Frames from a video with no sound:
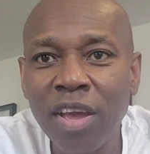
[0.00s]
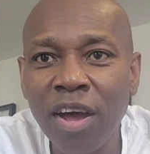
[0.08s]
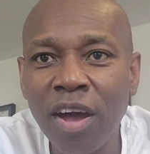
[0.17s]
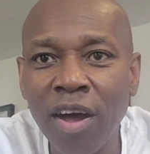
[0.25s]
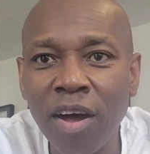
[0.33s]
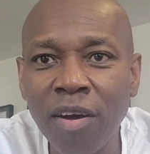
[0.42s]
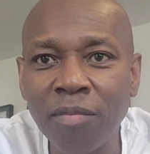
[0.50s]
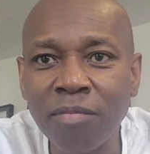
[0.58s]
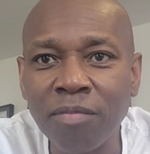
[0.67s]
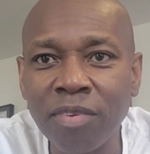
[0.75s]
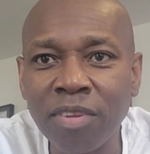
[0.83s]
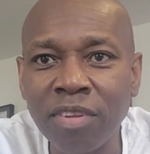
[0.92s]
Um,
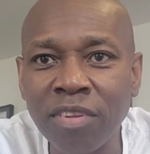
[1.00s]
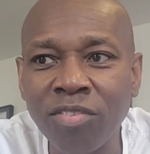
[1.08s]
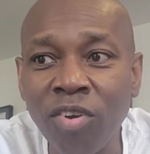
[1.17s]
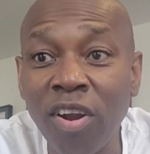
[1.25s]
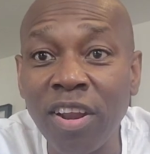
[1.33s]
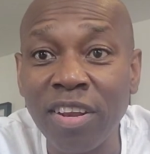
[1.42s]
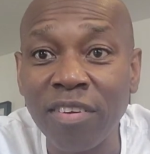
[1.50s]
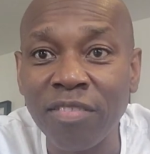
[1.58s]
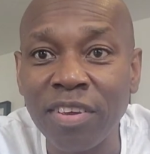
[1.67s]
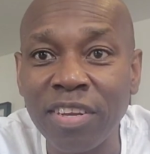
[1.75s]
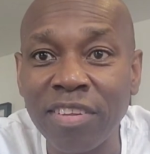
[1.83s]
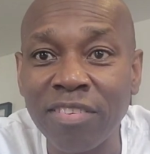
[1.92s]
the short end of
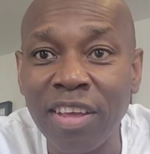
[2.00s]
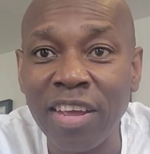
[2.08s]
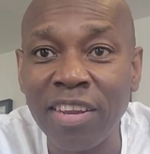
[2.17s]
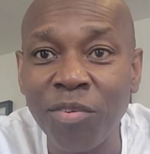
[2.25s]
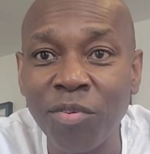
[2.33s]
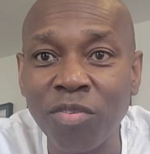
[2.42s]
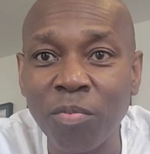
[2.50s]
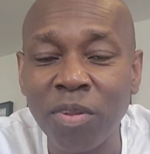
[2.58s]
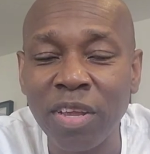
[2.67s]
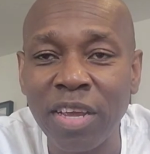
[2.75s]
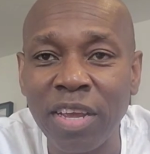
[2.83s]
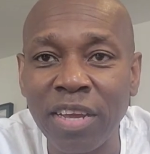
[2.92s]
it is that he was
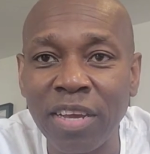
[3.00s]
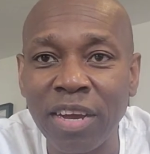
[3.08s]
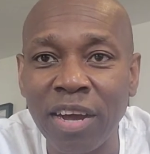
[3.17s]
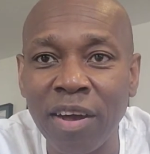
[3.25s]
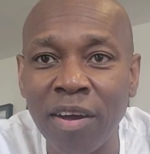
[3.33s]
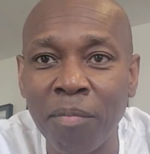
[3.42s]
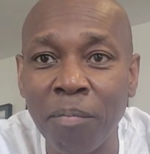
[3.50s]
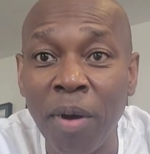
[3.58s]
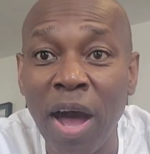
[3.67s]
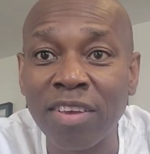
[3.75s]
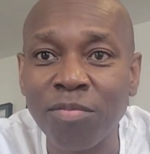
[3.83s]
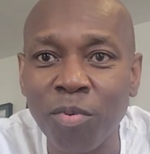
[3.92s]
playing um,
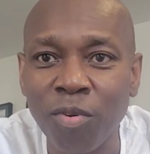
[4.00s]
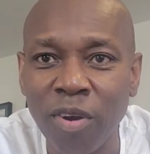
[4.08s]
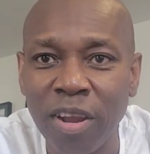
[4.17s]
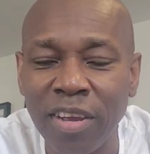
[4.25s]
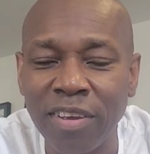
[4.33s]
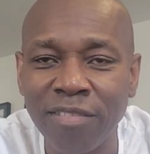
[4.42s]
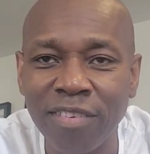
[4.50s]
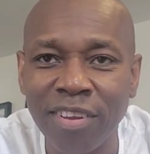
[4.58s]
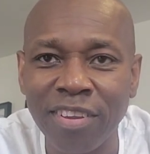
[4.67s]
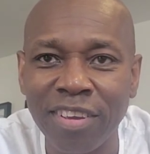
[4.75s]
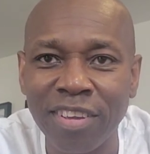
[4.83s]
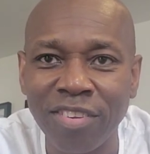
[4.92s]
Bach's Bourrée
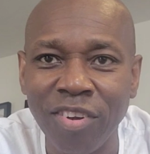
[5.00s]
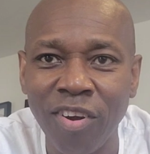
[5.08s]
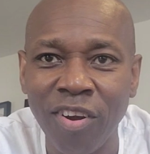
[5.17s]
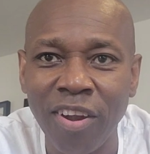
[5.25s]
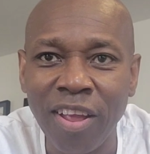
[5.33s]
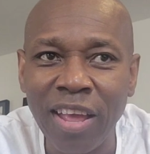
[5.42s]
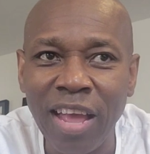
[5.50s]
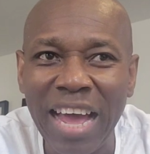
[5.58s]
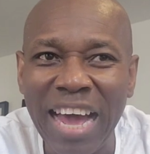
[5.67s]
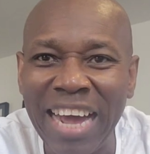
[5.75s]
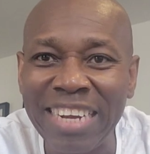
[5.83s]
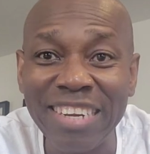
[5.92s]
on the guitar.
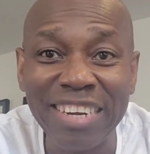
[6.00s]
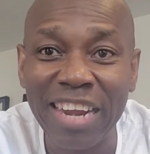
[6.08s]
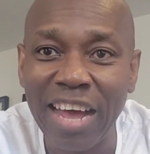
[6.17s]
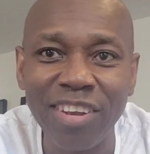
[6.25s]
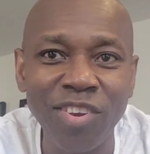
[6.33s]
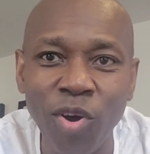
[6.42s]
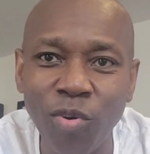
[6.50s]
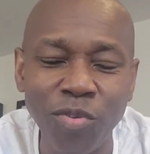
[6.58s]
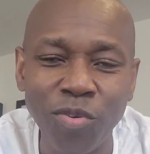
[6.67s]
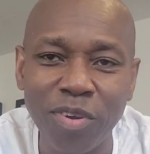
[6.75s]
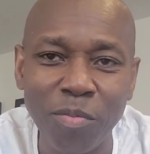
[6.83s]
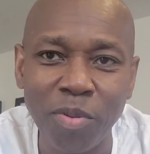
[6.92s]
I did not know
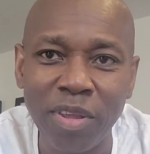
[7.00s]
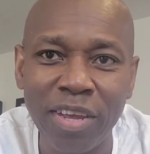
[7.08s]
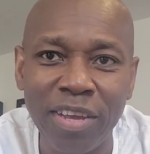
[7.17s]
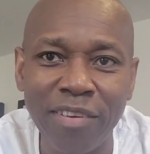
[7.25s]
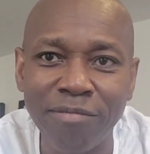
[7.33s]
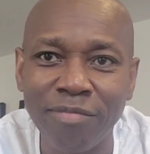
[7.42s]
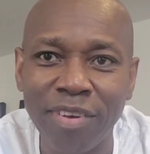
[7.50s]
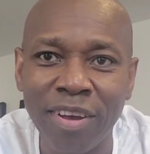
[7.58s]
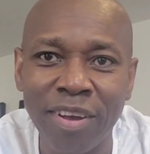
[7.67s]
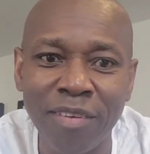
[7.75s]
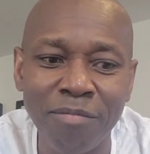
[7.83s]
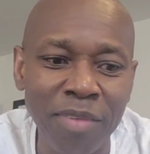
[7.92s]
you could play
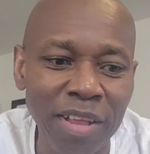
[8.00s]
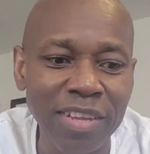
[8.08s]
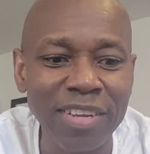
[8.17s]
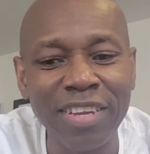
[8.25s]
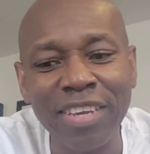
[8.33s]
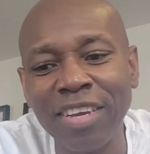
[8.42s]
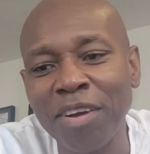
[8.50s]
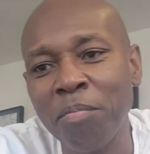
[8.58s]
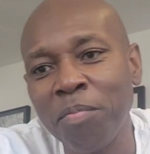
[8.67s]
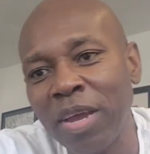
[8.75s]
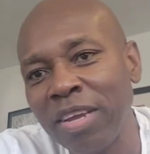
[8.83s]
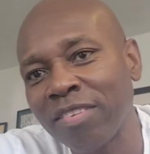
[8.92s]
a melody, a
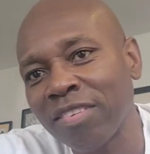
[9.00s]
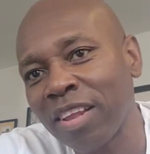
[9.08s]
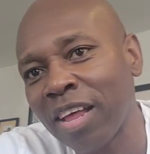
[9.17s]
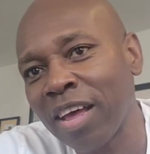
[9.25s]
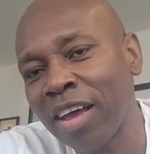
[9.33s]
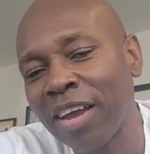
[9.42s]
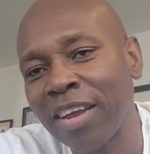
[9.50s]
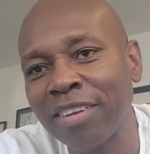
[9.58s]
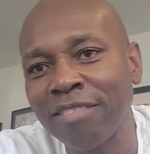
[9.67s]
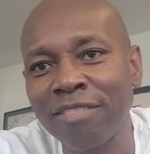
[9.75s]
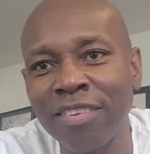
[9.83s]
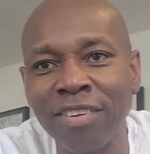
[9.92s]
bass
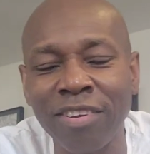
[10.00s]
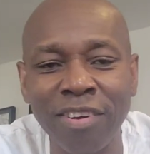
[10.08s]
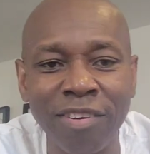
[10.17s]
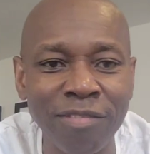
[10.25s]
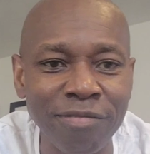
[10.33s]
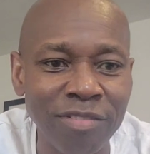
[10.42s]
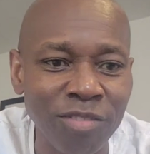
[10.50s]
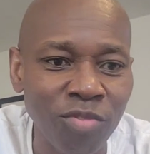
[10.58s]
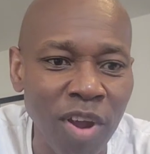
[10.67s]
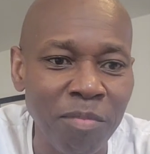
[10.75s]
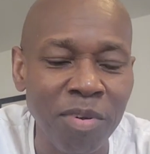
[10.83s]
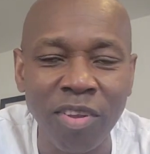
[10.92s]
line, you know,
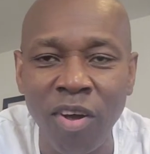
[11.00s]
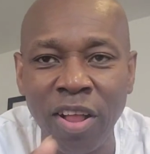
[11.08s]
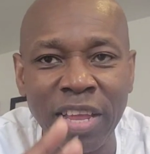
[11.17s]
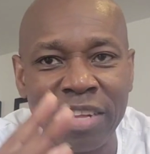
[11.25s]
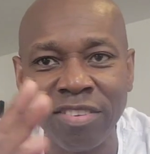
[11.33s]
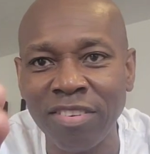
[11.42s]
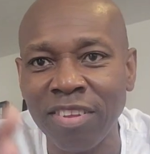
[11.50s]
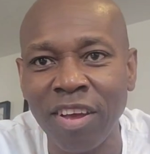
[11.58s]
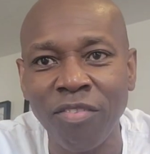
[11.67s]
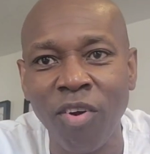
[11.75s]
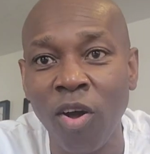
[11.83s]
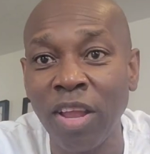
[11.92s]
treble, all that
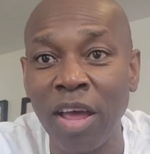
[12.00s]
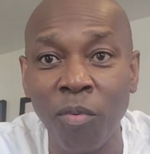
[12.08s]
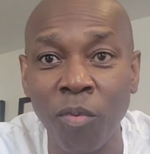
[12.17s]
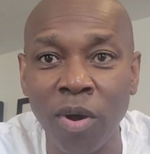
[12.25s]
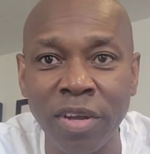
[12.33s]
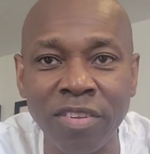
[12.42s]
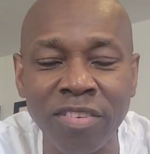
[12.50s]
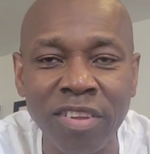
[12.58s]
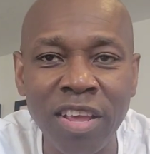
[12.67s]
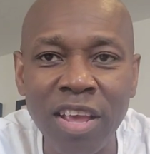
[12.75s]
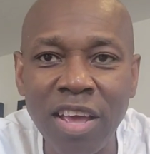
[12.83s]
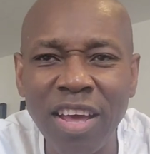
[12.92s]
stuff all at once.
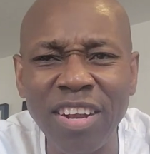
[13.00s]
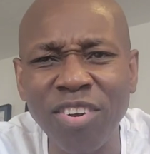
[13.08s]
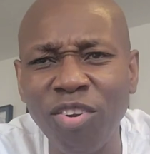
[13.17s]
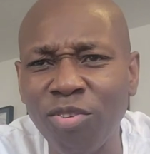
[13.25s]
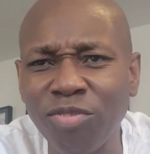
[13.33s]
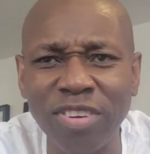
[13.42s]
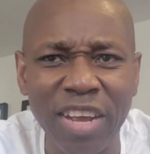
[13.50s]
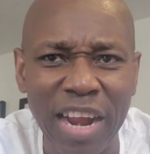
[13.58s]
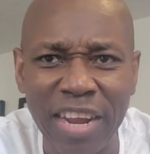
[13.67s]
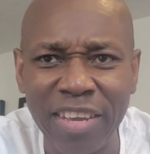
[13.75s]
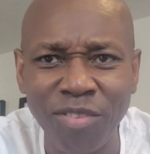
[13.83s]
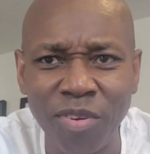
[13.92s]
I didn't know who Chet
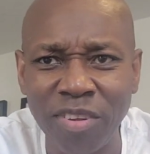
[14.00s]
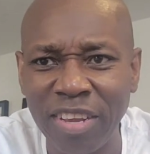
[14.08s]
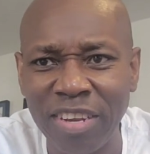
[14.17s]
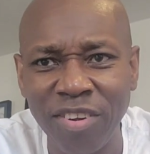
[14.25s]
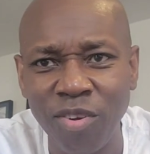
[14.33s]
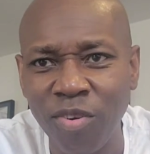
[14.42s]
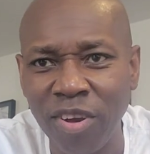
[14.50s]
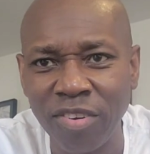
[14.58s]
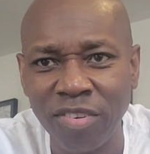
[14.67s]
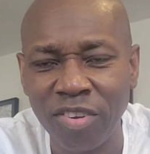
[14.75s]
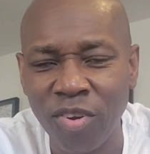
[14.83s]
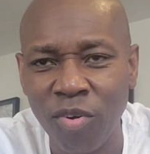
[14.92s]
Atkins was. I didn't know who Andre
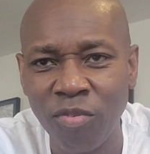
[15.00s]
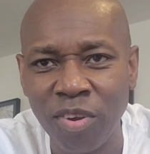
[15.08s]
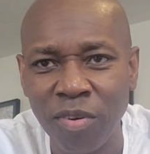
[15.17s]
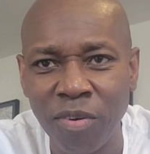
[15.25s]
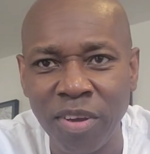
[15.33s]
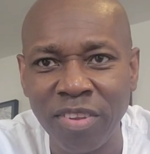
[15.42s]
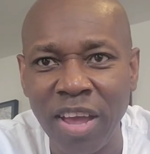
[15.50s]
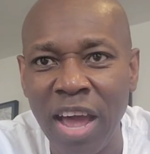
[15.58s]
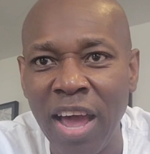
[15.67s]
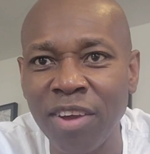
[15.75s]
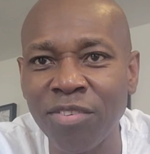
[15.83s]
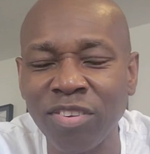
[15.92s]
Segovia was.
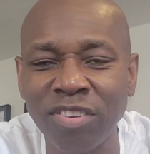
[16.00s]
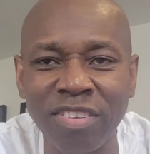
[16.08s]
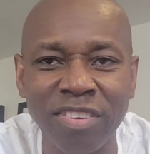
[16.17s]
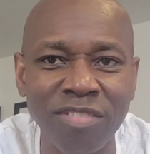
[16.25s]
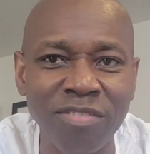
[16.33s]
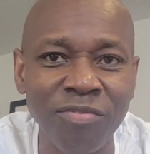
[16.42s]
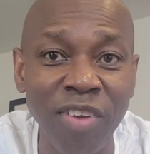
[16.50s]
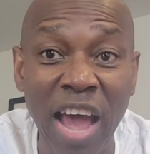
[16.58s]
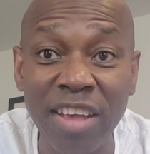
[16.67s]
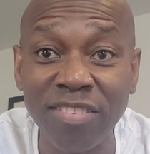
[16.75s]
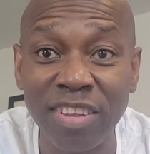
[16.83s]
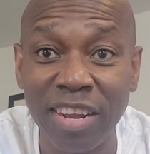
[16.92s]
I was just
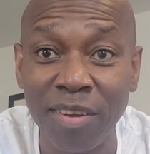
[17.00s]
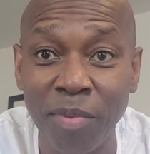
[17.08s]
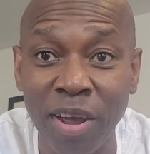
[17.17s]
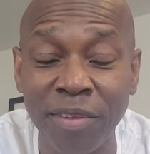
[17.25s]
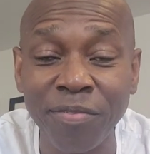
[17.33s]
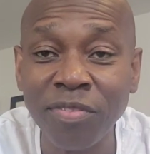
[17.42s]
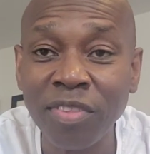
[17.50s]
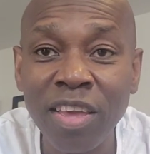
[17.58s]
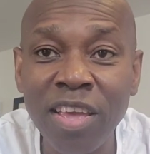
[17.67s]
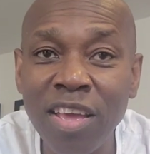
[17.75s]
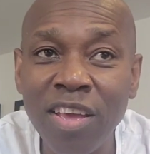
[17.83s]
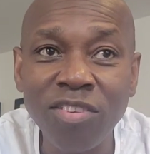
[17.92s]
fascinated by it.
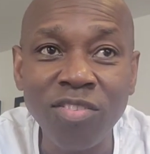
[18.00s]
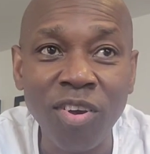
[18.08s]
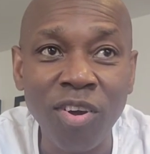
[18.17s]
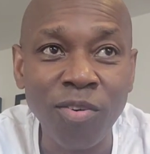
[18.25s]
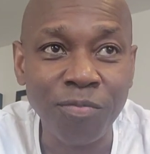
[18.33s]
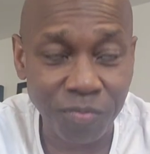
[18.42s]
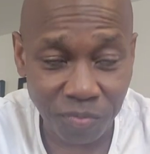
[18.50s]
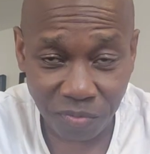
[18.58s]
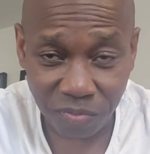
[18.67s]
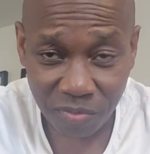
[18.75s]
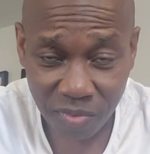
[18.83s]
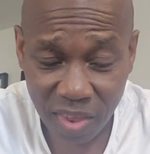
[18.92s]
So
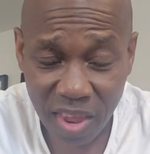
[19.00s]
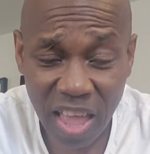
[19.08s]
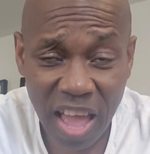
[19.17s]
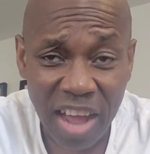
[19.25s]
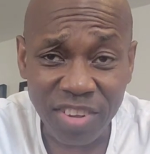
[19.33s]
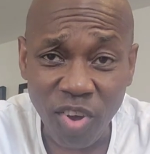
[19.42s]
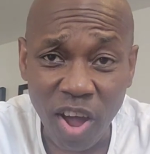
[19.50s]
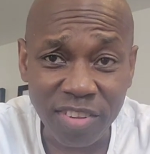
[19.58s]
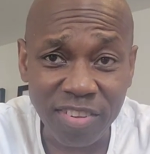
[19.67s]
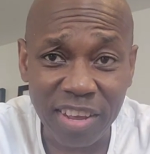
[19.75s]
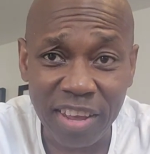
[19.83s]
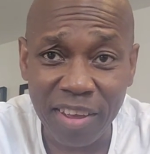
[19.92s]
I talked
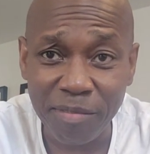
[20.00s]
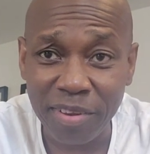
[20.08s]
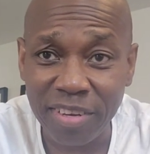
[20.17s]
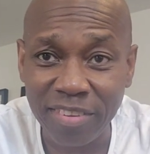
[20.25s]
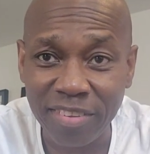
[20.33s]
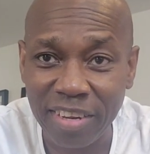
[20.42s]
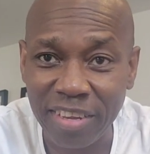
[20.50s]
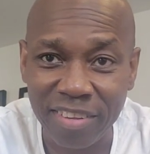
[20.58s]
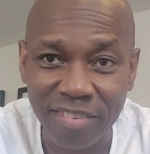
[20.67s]
to him and he said he had